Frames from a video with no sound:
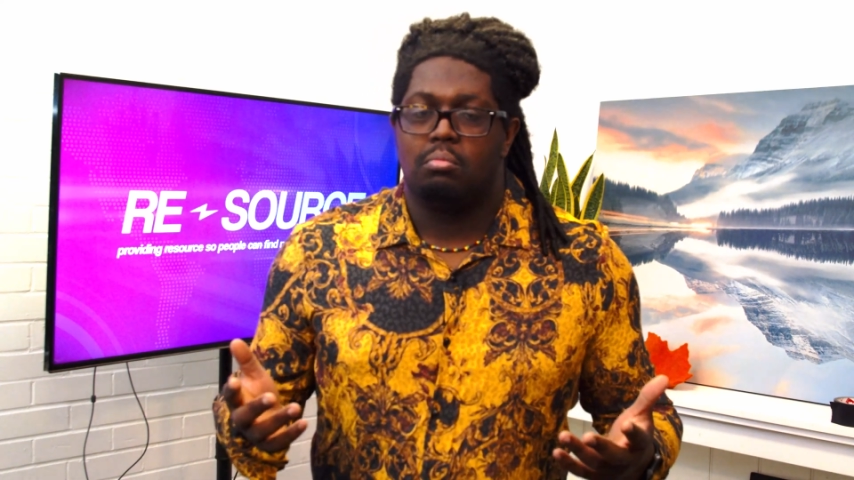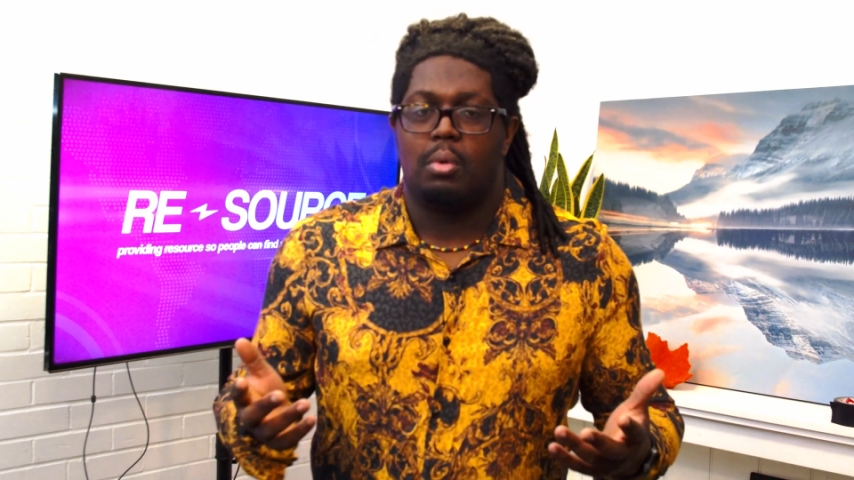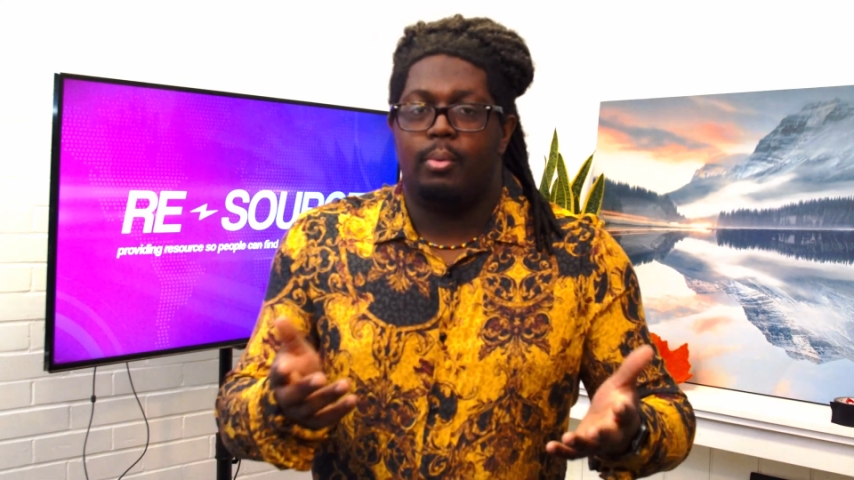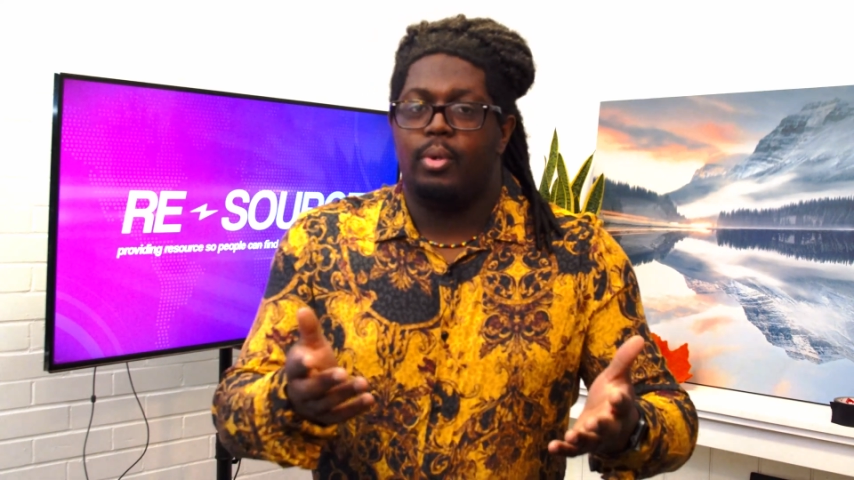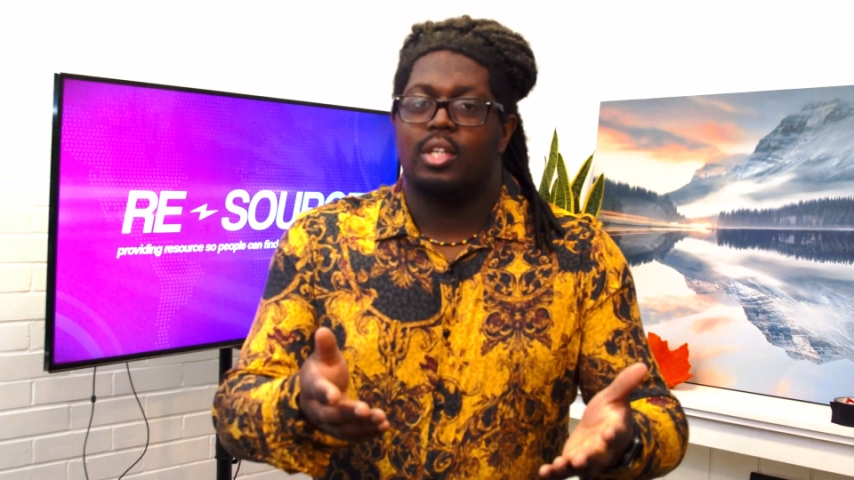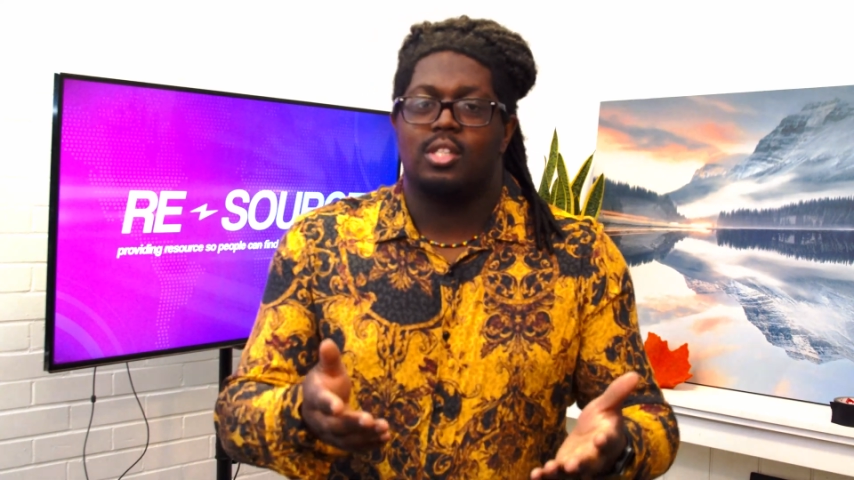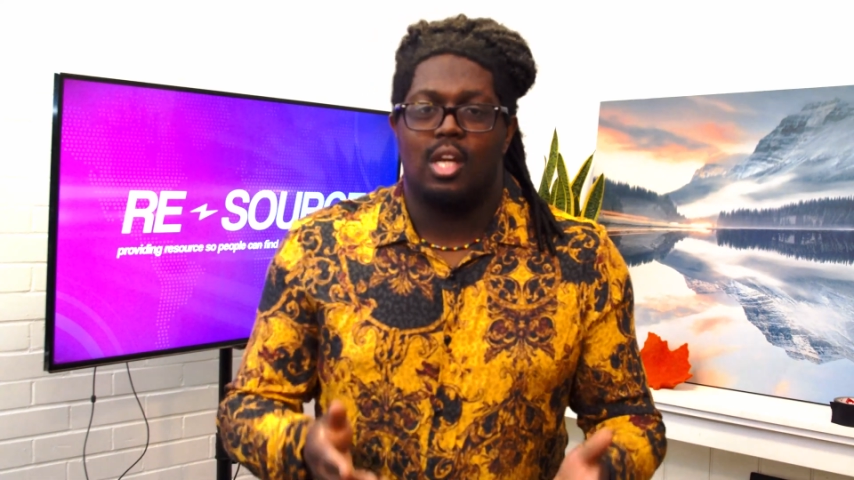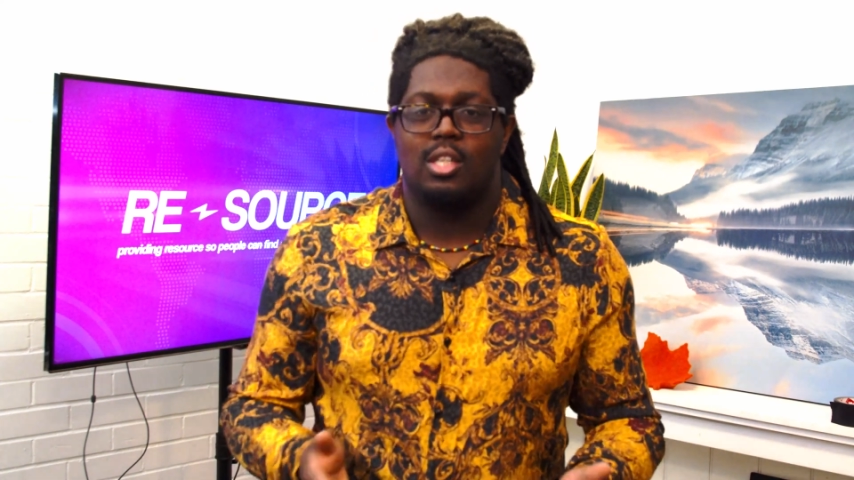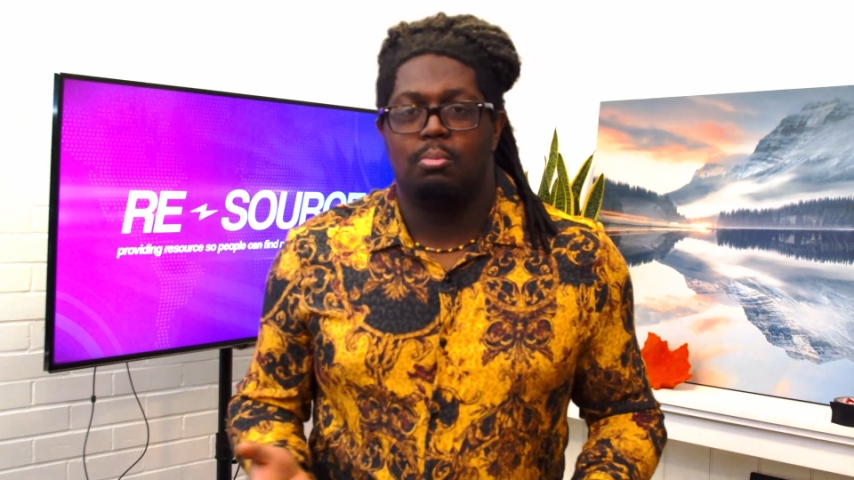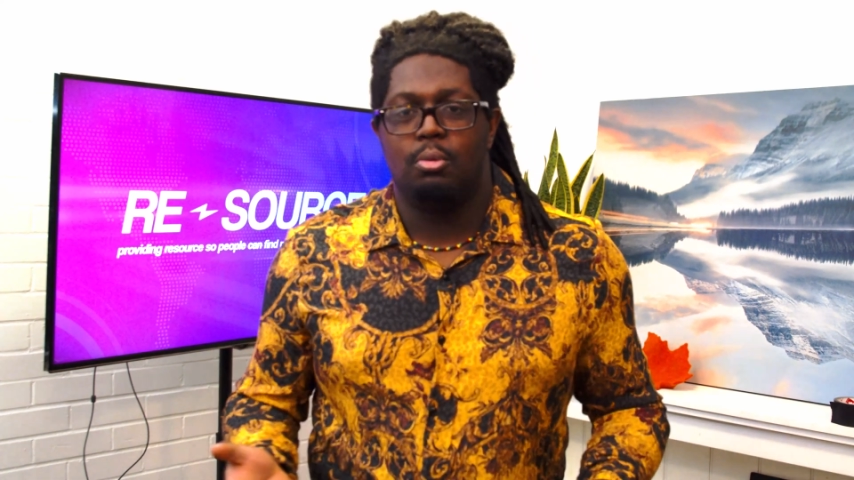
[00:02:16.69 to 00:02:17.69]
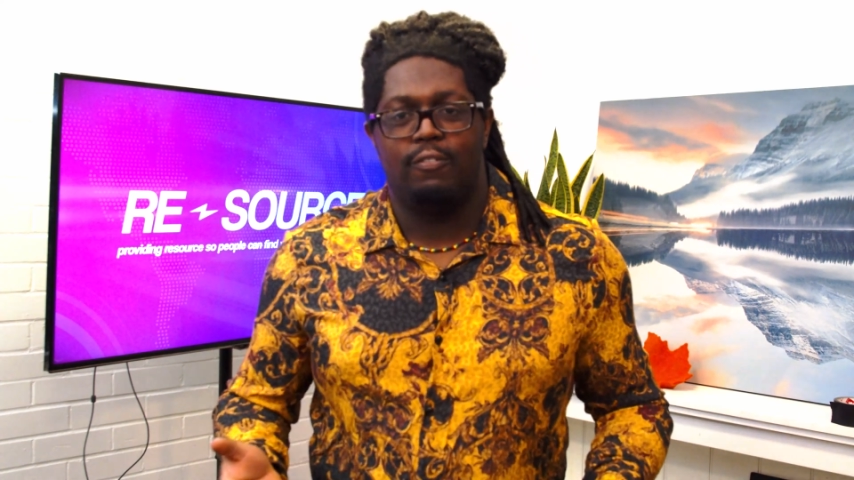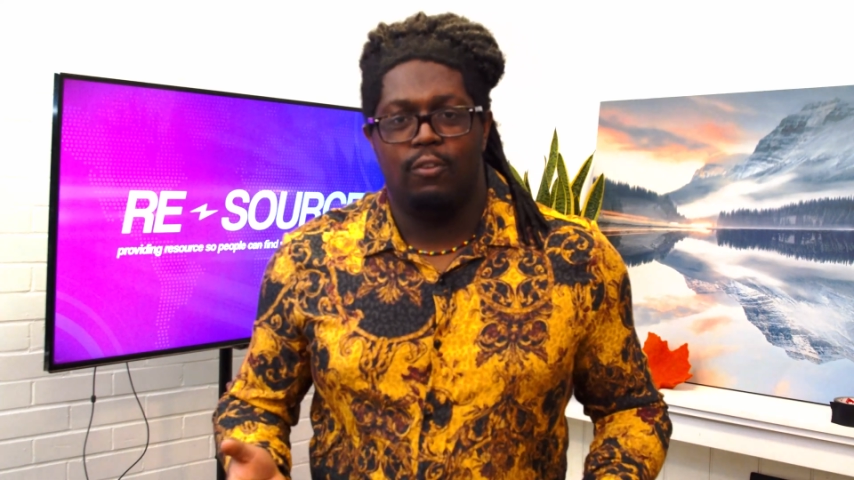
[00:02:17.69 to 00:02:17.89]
maybe we can start to move